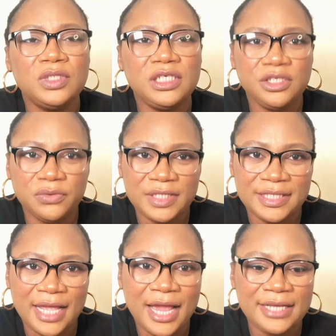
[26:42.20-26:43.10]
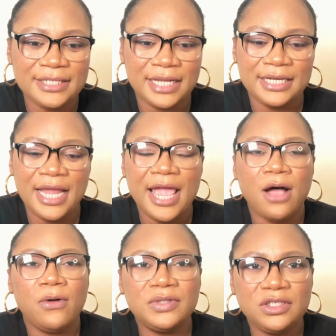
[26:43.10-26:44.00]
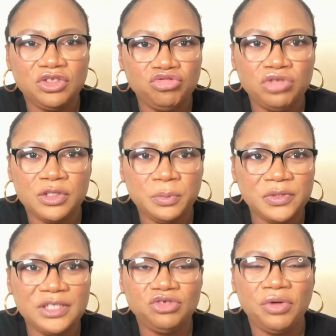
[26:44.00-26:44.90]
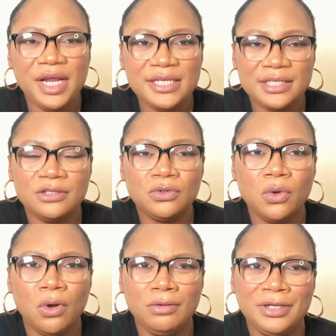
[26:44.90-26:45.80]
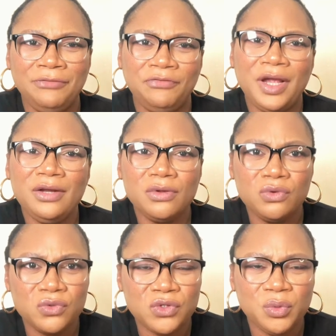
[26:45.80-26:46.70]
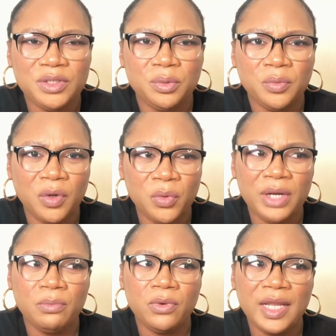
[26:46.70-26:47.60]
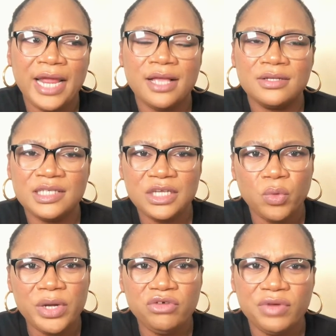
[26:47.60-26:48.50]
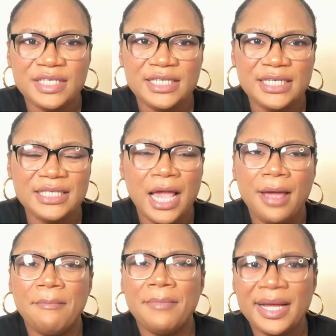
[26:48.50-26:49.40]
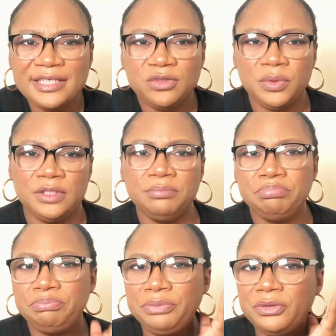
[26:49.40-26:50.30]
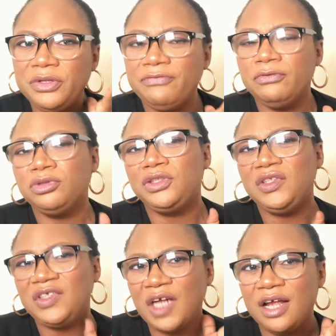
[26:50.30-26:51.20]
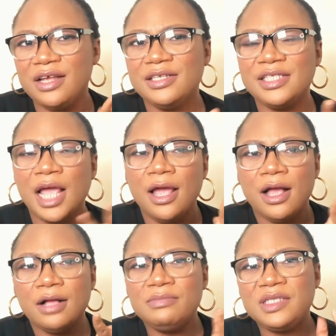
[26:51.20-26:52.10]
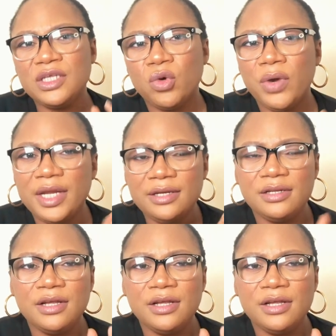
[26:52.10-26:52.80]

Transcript: new designs and all the spotted trends and so on. The final looks, which were more like a sequin dresses matched with a beautiful giant sequin